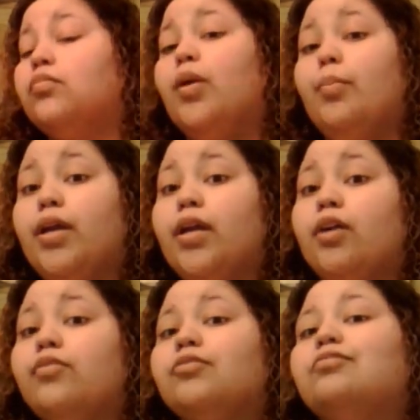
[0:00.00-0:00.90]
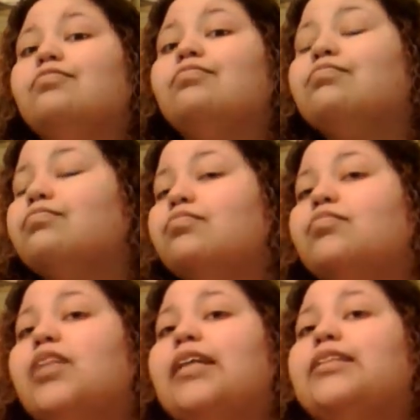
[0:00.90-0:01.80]
be careful
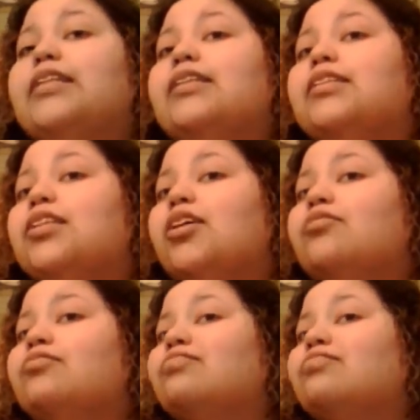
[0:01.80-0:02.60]
not to get the stuff